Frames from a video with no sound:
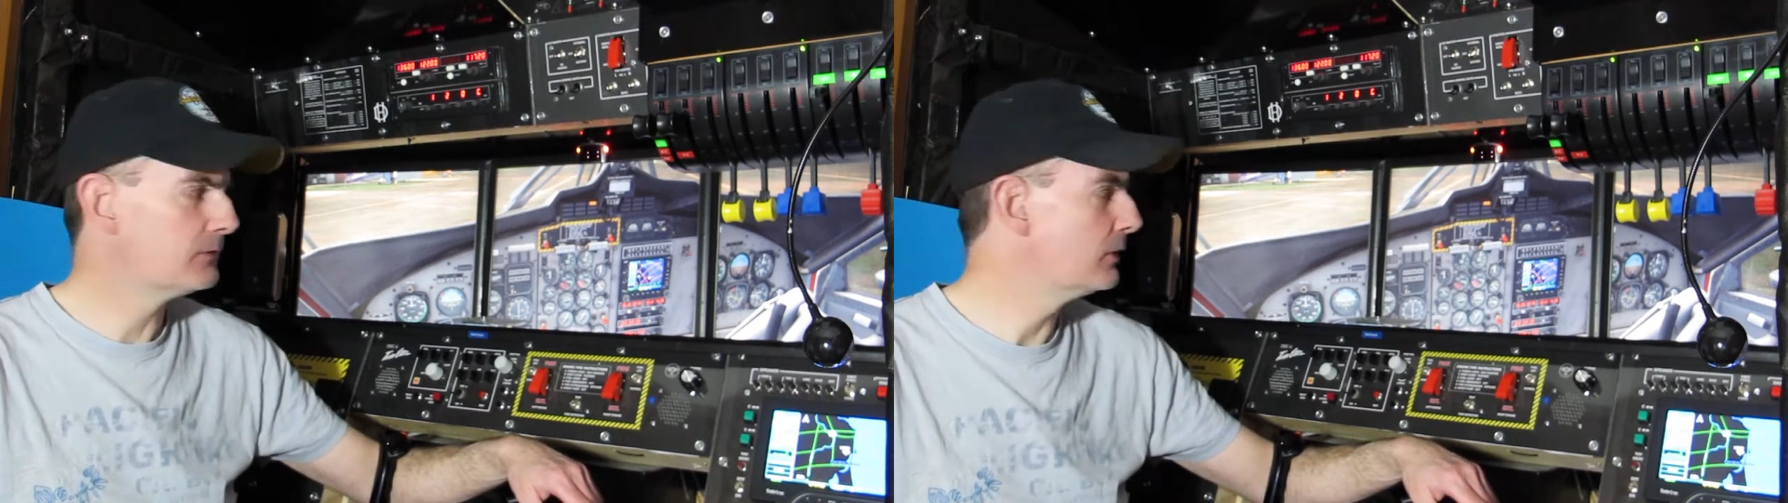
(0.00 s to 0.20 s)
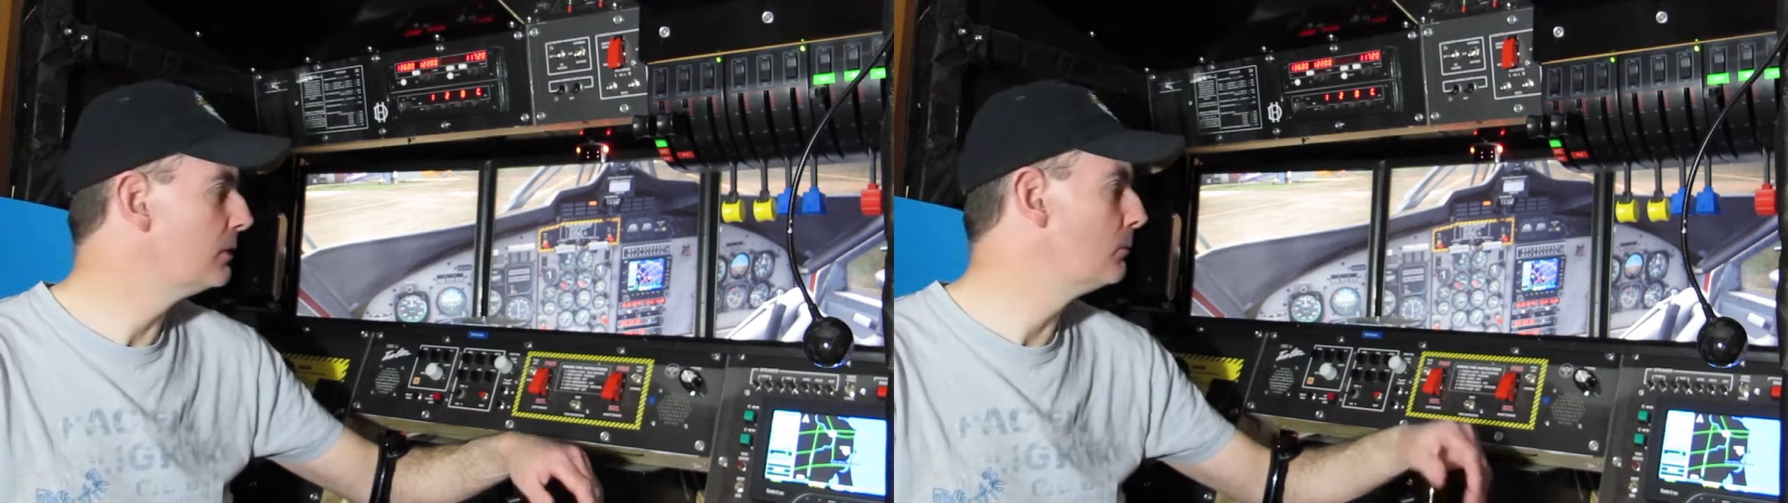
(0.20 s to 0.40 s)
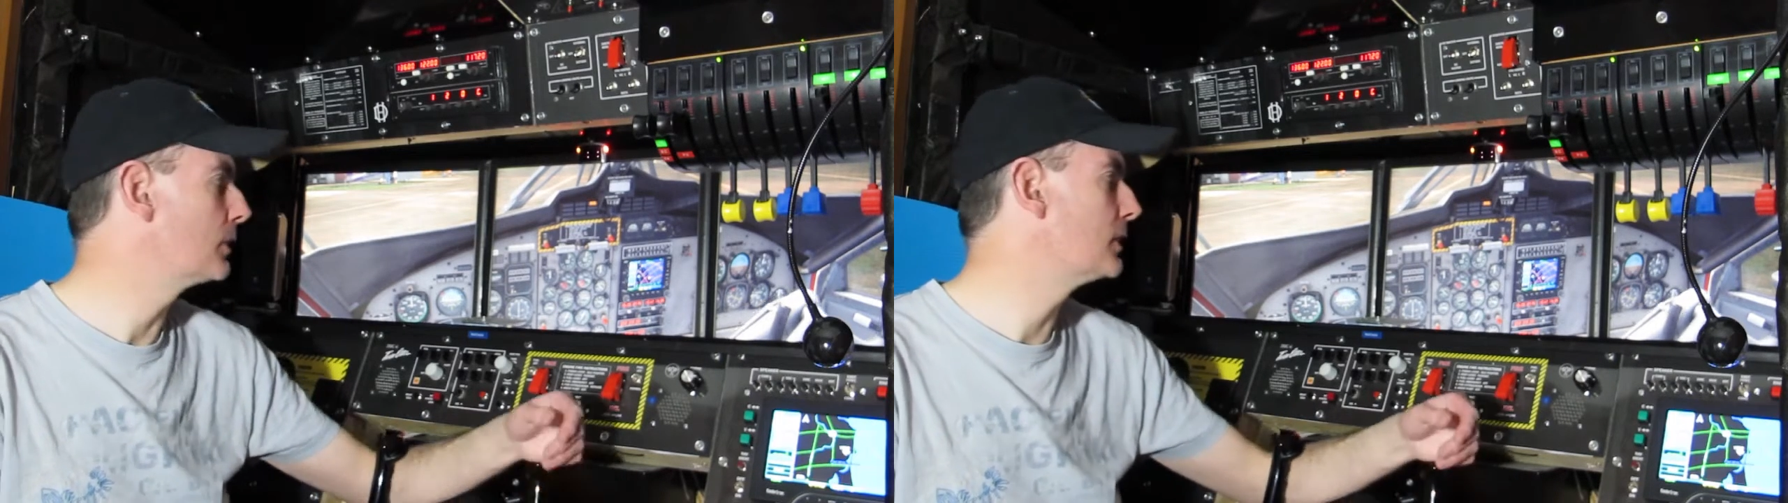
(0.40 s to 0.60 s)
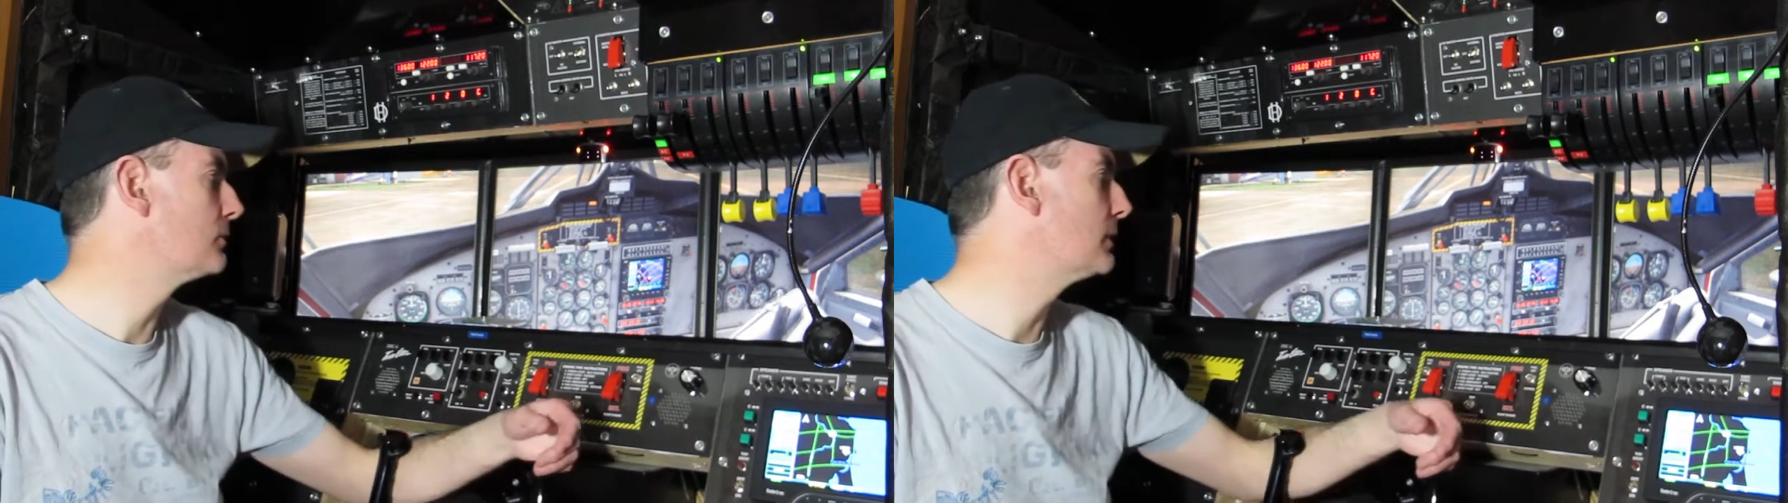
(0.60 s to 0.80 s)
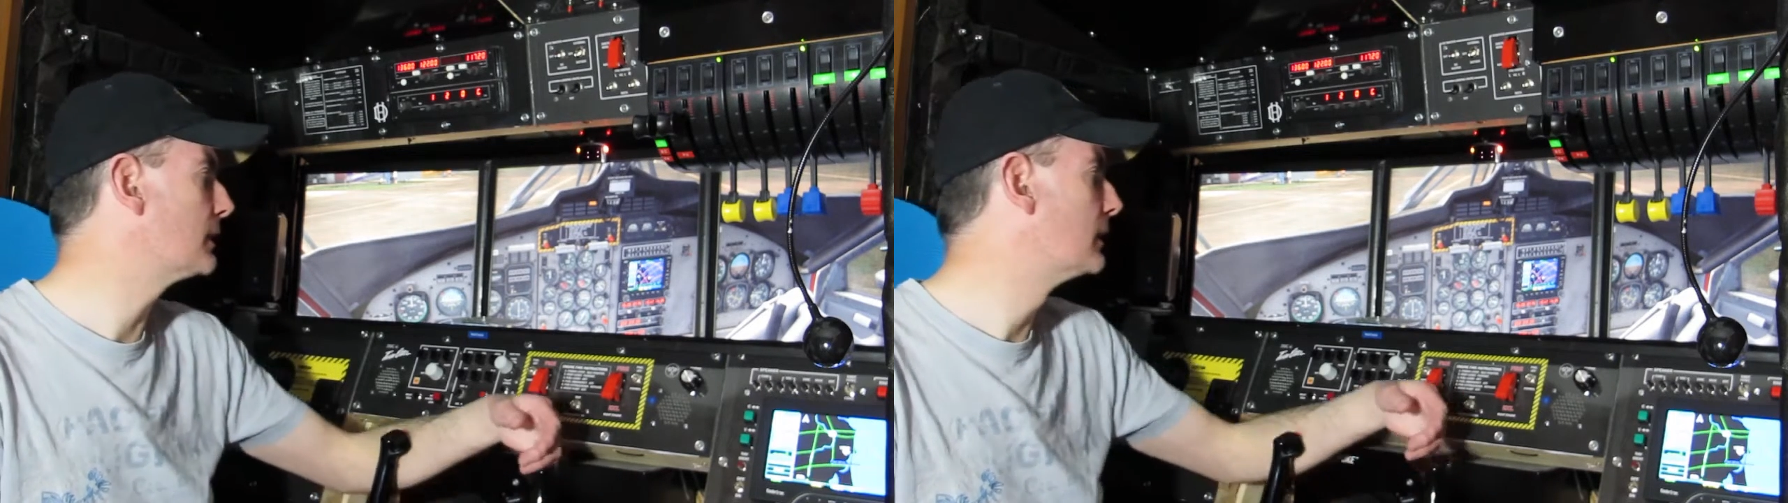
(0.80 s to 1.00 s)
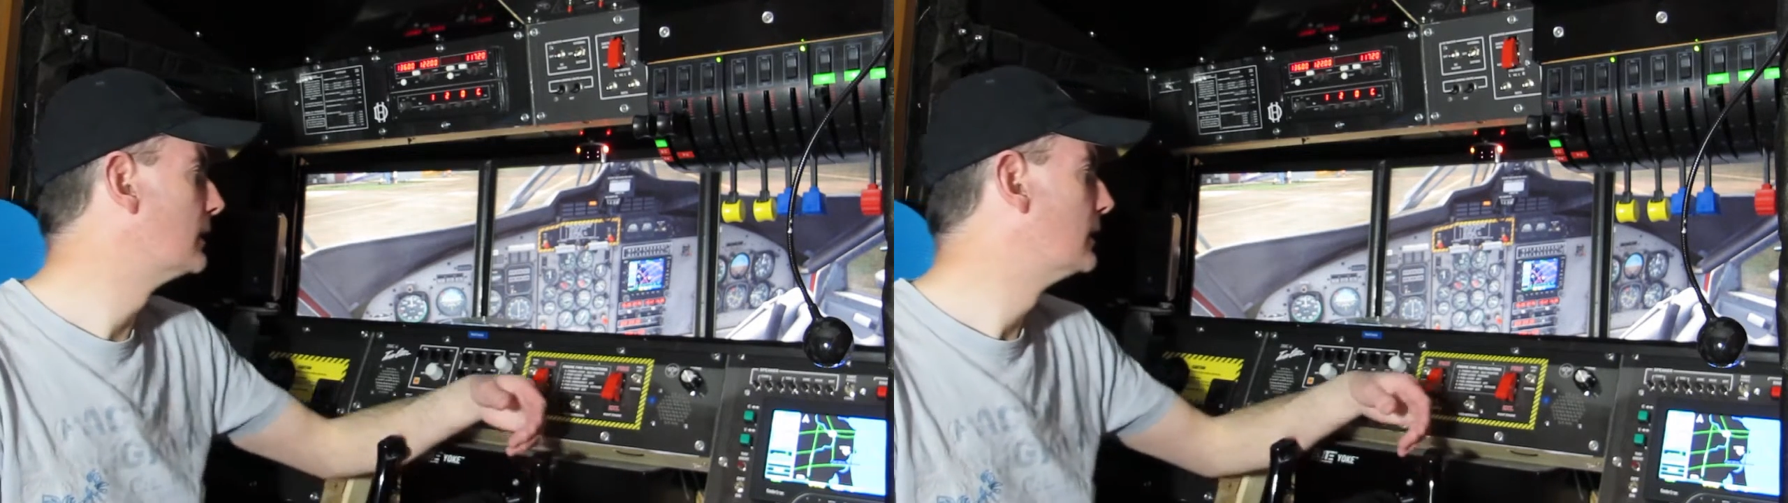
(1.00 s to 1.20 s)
for monitoring